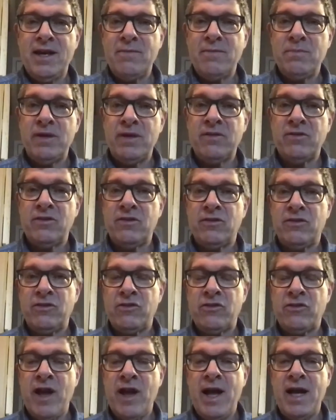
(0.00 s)
business
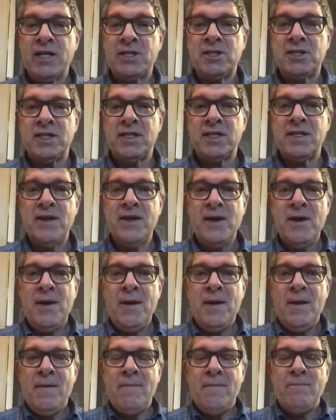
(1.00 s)
attraction.
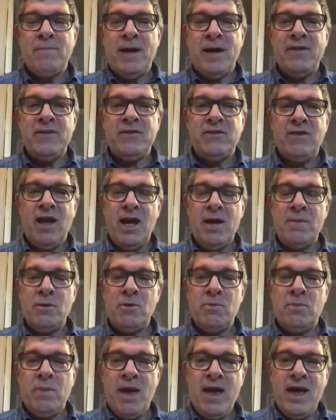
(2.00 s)
By the time you
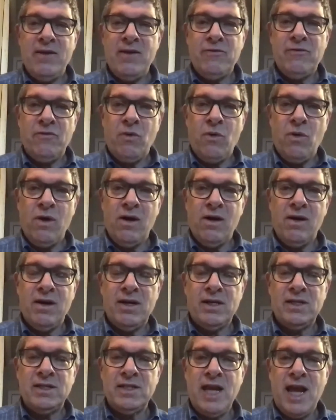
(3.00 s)
pay for a
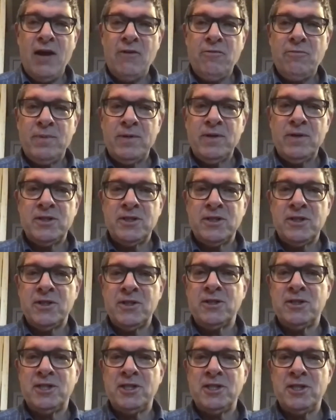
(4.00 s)
staff person or
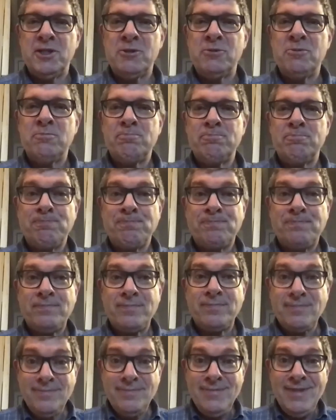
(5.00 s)
two,
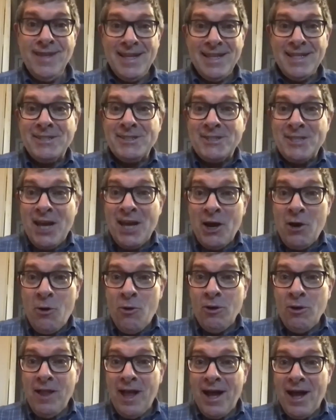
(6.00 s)
there's not a
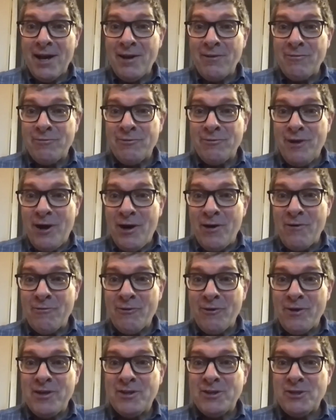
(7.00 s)
whole lot of
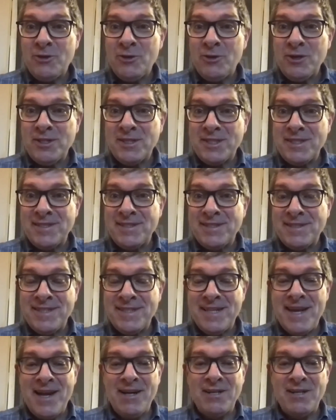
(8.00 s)
resources
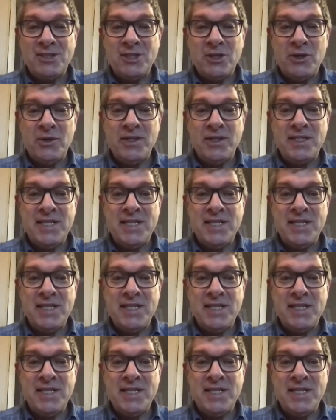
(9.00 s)
there. So it's,